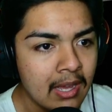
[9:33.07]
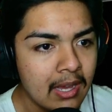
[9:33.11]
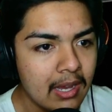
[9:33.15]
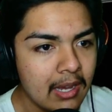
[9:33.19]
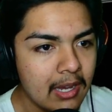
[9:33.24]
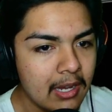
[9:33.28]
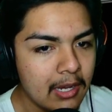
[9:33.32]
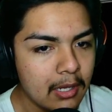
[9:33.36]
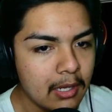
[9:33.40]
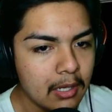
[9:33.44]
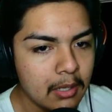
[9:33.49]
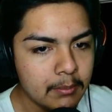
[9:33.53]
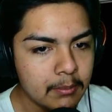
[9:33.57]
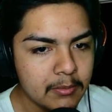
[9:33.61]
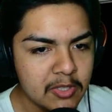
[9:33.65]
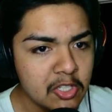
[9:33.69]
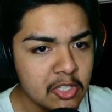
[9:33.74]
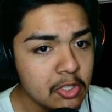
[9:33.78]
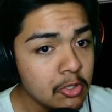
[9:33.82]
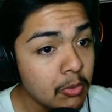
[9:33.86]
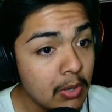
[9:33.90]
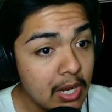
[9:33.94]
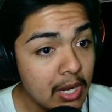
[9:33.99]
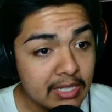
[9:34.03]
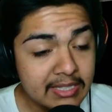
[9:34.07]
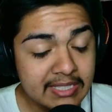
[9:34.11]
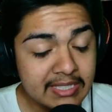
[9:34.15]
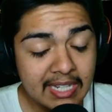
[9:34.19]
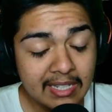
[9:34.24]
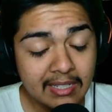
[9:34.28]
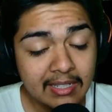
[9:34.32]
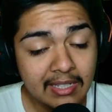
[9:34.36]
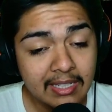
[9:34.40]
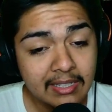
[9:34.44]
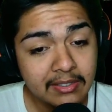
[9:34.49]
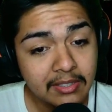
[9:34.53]
You can rock
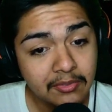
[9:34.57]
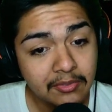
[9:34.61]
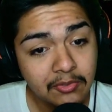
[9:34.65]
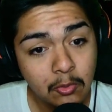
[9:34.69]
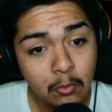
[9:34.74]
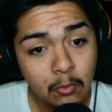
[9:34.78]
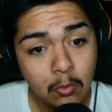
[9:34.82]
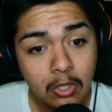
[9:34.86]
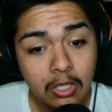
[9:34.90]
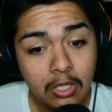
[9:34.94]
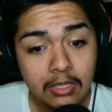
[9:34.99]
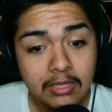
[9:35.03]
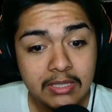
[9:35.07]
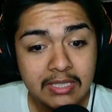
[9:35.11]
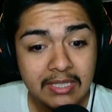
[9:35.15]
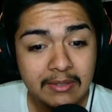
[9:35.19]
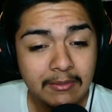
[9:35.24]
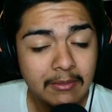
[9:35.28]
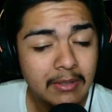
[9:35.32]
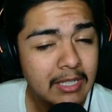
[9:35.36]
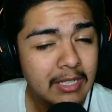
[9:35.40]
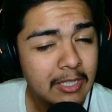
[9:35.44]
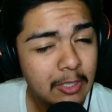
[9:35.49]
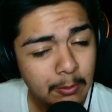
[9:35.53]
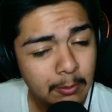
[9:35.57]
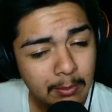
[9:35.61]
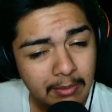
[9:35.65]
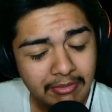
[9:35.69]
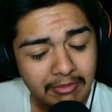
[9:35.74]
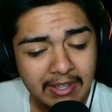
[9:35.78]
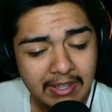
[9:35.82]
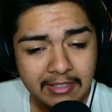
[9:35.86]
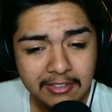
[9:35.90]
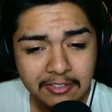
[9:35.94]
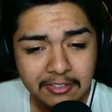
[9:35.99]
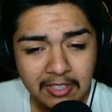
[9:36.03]
tac laser if you want a little bit
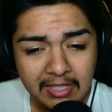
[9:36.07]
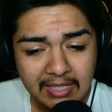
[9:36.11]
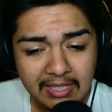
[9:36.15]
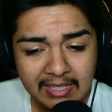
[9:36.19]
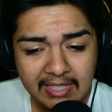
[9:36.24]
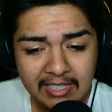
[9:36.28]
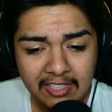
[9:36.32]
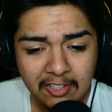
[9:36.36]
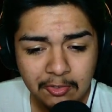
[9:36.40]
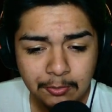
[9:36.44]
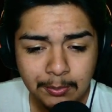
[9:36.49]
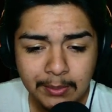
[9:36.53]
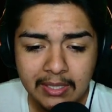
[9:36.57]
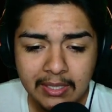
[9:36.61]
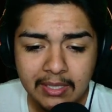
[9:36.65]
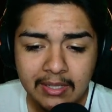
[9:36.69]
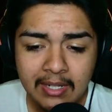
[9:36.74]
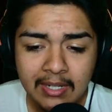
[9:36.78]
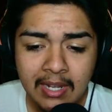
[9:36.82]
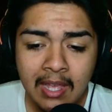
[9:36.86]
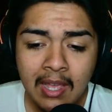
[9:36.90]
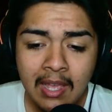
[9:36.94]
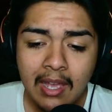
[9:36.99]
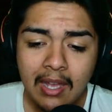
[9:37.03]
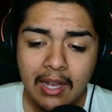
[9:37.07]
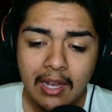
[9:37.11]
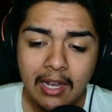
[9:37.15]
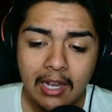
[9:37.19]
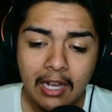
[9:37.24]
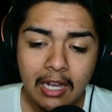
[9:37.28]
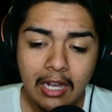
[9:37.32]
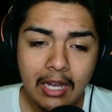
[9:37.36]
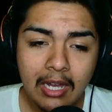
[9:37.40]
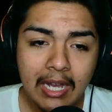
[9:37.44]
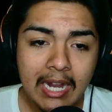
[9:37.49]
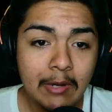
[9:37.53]
faster ADS speed.
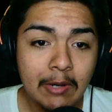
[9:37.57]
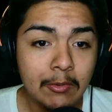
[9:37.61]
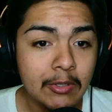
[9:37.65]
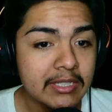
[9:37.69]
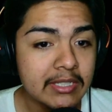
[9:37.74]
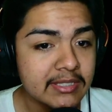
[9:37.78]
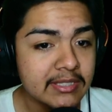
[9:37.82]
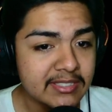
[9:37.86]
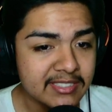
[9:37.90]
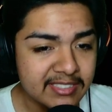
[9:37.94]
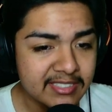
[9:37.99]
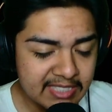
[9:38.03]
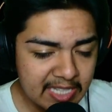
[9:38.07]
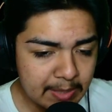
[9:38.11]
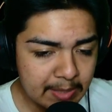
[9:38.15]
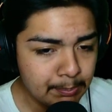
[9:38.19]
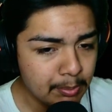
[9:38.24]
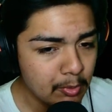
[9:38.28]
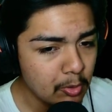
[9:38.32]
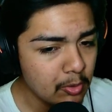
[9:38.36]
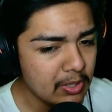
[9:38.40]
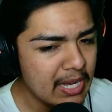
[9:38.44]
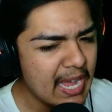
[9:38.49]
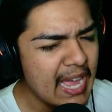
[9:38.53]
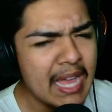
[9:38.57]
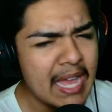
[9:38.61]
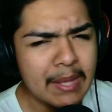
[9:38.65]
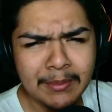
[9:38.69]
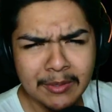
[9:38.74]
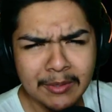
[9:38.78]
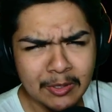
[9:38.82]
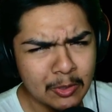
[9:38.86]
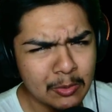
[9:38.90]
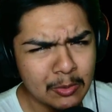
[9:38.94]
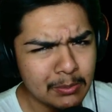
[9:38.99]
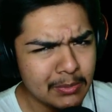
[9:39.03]
I run stippled,
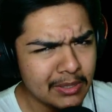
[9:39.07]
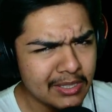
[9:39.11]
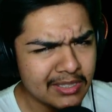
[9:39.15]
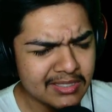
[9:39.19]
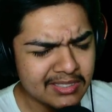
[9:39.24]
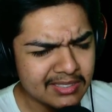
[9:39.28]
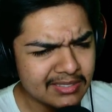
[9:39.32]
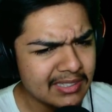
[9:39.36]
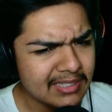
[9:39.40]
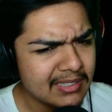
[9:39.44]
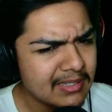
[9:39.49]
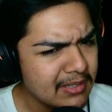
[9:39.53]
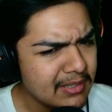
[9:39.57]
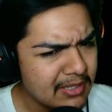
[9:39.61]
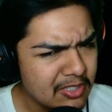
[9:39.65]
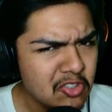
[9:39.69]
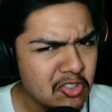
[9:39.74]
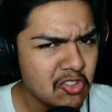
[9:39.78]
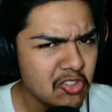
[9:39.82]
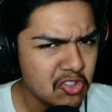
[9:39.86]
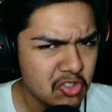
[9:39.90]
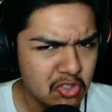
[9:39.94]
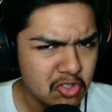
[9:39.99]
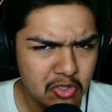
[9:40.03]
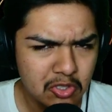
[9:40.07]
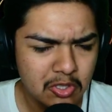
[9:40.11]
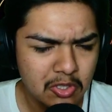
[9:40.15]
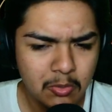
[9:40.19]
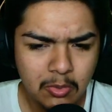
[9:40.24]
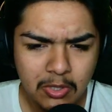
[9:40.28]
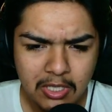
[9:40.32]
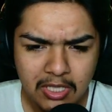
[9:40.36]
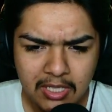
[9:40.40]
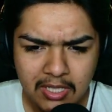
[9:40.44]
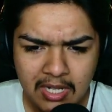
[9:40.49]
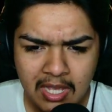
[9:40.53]
absolute must. You should
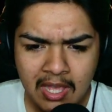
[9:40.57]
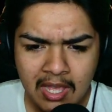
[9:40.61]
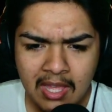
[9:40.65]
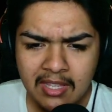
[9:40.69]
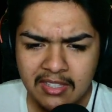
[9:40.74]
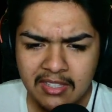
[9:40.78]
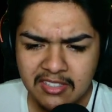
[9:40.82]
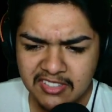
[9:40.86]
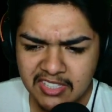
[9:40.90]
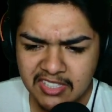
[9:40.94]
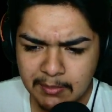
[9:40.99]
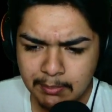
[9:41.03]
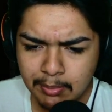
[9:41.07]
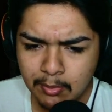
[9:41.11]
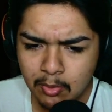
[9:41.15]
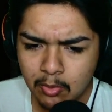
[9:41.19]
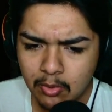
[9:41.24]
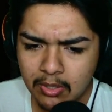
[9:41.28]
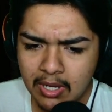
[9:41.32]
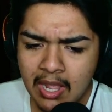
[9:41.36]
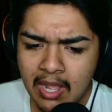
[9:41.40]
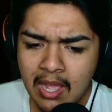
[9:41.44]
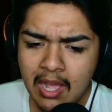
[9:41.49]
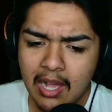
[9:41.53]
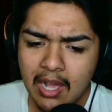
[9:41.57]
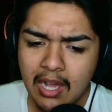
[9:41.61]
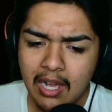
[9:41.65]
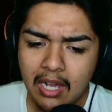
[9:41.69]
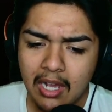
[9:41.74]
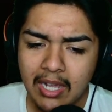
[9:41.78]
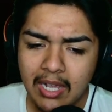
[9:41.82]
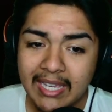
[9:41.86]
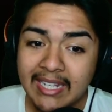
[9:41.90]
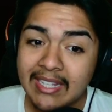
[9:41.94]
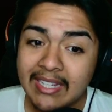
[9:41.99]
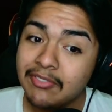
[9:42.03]
run stippled.
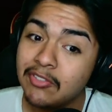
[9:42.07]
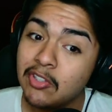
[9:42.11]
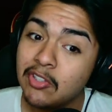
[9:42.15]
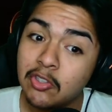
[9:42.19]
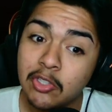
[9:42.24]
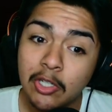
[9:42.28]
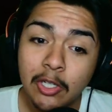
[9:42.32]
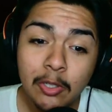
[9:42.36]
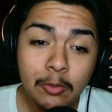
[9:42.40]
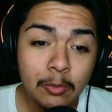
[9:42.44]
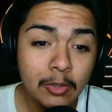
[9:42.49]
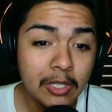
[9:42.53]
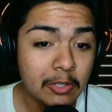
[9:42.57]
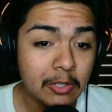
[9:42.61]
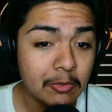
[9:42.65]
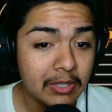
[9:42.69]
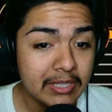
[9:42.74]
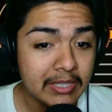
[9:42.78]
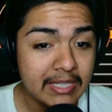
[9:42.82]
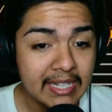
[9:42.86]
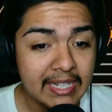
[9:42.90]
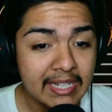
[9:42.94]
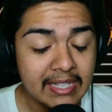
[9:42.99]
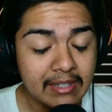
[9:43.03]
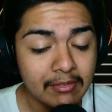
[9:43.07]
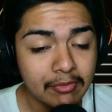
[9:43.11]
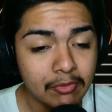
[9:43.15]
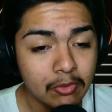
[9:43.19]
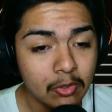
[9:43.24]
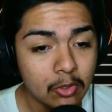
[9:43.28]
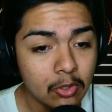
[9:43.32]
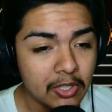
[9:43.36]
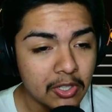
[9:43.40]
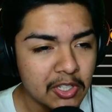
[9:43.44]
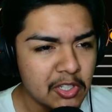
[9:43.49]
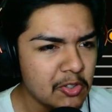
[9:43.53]
And if you don't want to run the
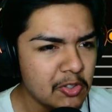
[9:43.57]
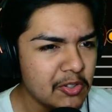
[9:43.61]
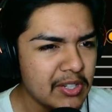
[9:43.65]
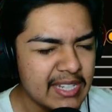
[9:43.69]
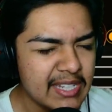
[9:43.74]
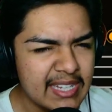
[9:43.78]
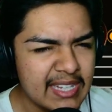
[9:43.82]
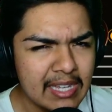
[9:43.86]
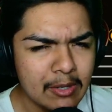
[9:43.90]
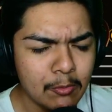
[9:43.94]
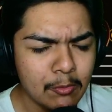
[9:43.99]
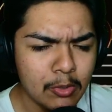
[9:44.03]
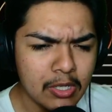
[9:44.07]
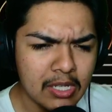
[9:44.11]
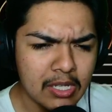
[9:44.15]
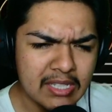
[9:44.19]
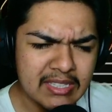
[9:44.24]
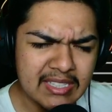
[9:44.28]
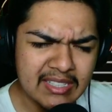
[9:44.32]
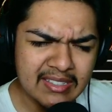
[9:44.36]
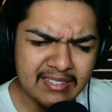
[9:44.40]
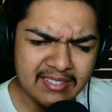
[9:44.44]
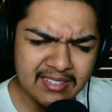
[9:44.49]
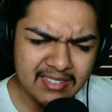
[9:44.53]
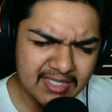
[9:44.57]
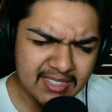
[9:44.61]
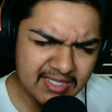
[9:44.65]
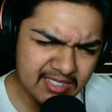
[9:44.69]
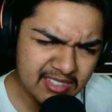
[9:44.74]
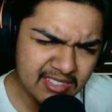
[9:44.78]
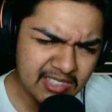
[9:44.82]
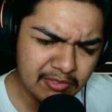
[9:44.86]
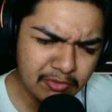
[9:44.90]
84, you already get what I think is 60